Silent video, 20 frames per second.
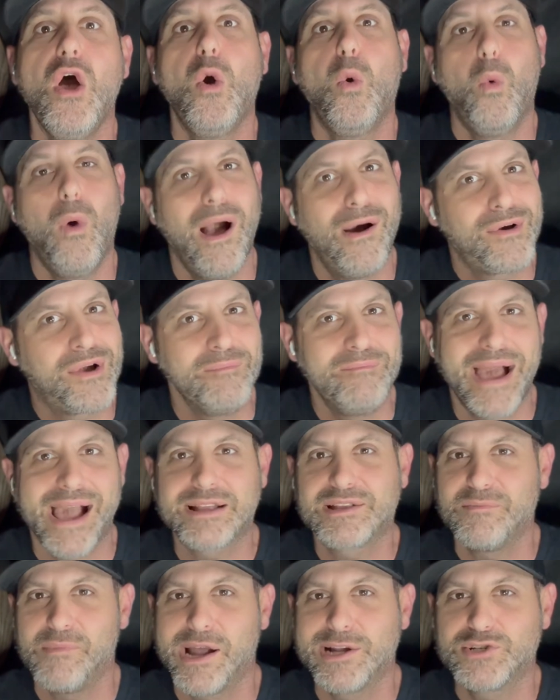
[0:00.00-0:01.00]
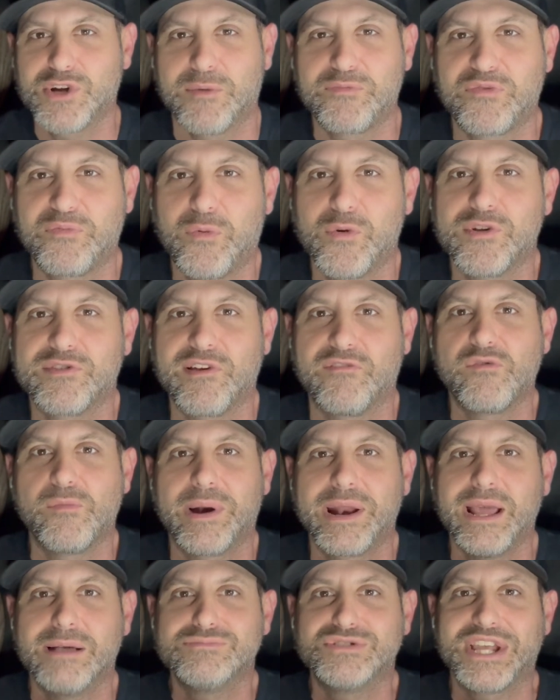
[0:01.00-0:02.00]
Welcome back to Mike Drub Sports,
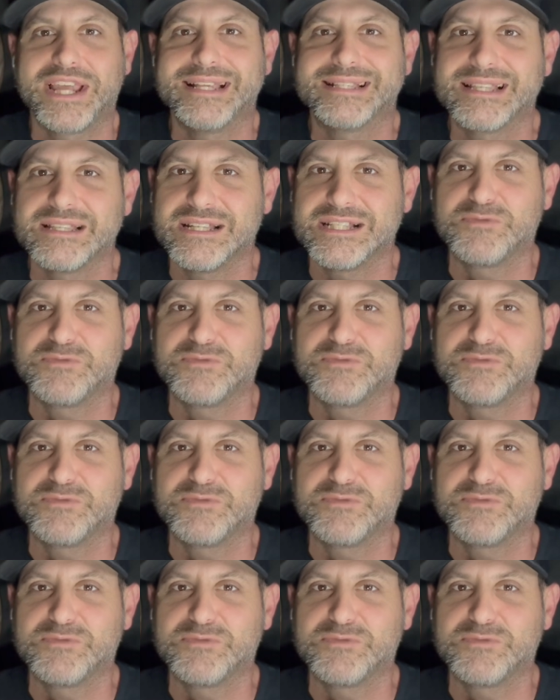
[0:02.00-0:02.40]
everybody. I'm Jason.